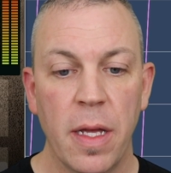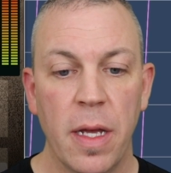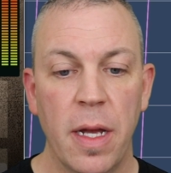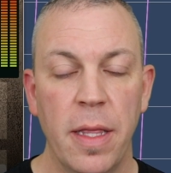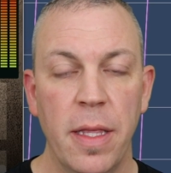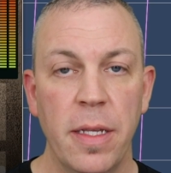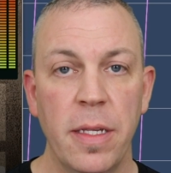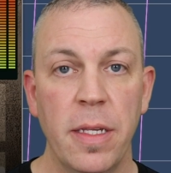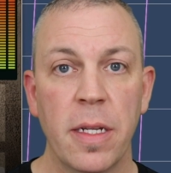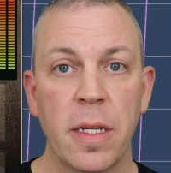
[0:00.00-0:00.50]

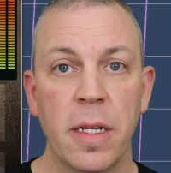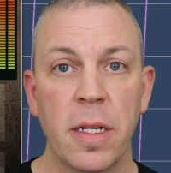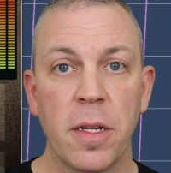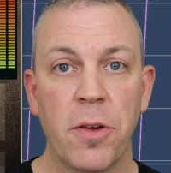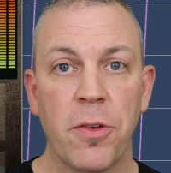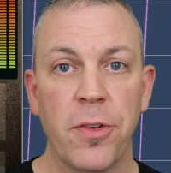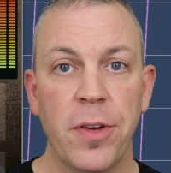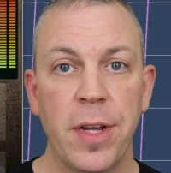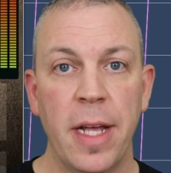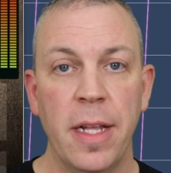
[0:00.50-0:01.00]
And this is going to
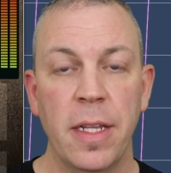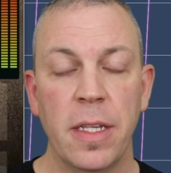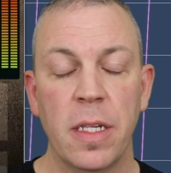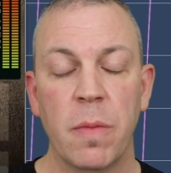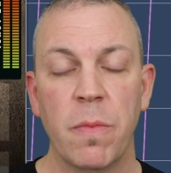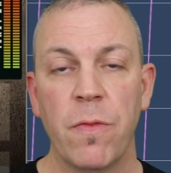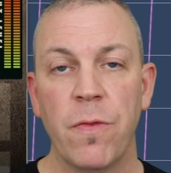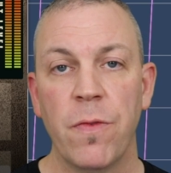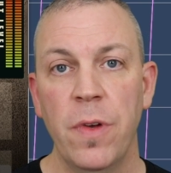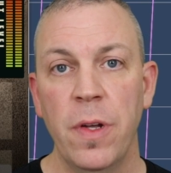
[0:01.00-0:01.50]
create
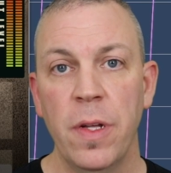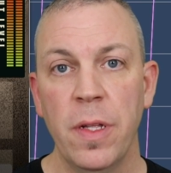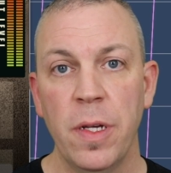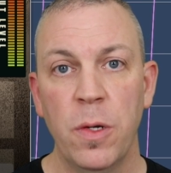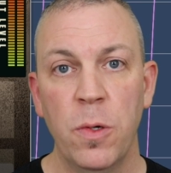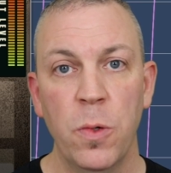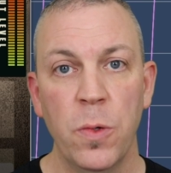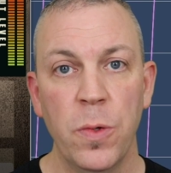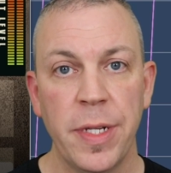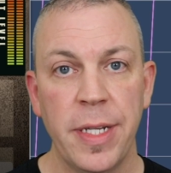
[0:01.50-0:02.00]
some really
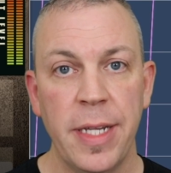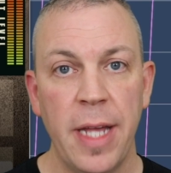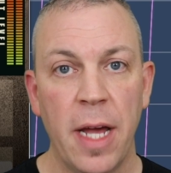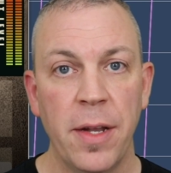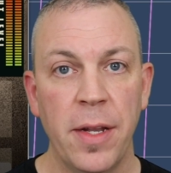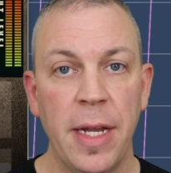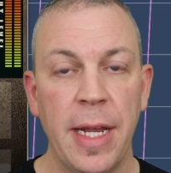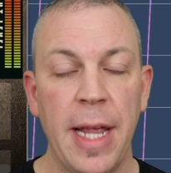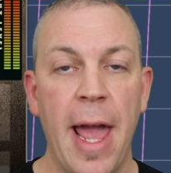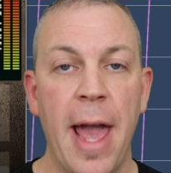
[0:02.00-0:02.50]
cool
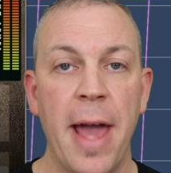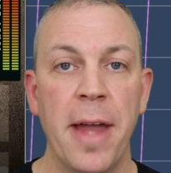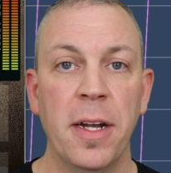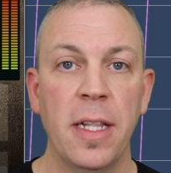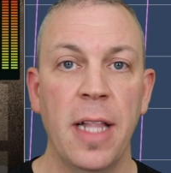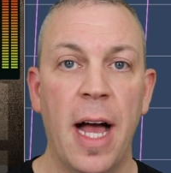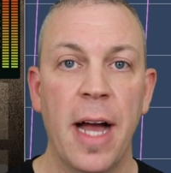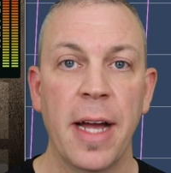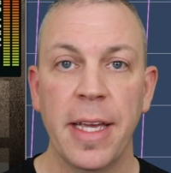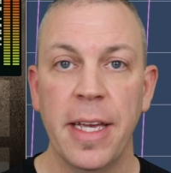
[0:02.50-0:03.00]
sounding
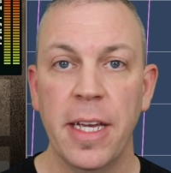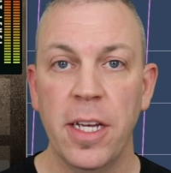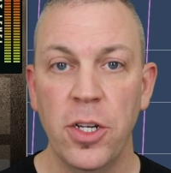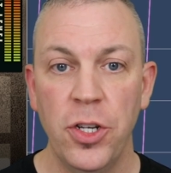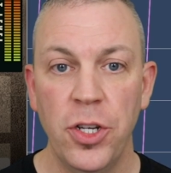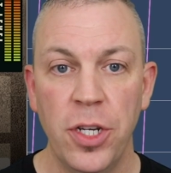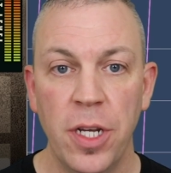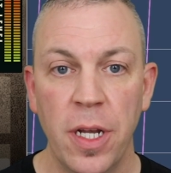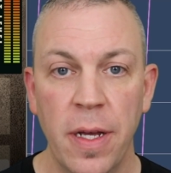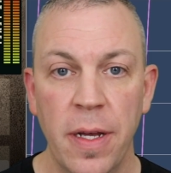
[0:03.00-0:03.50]

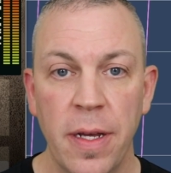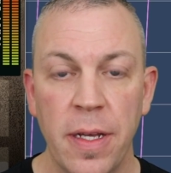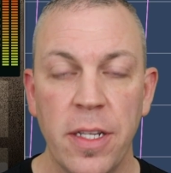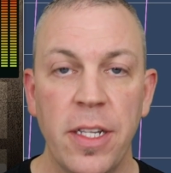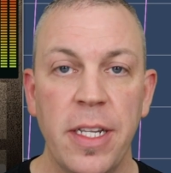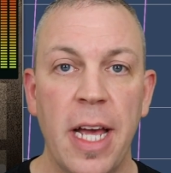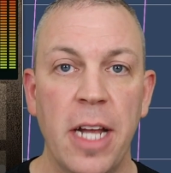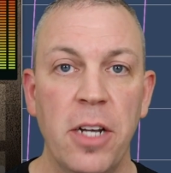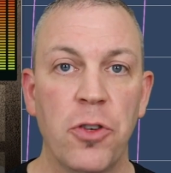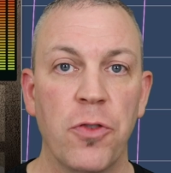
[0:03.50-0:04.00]
analog-ish
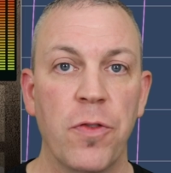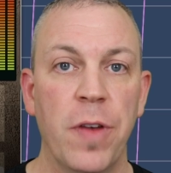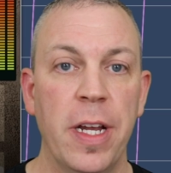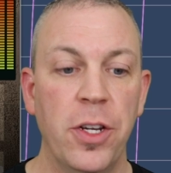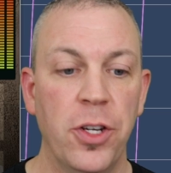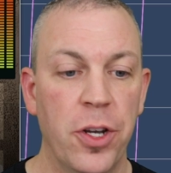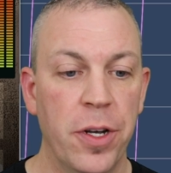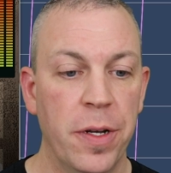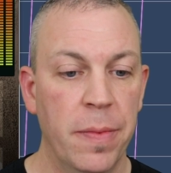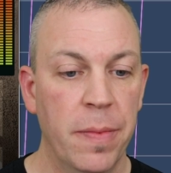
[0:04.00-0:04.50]

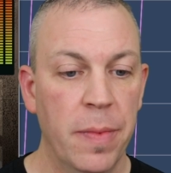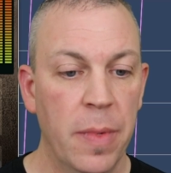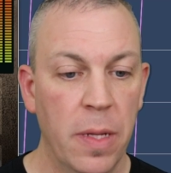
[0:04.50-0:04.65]
saturation.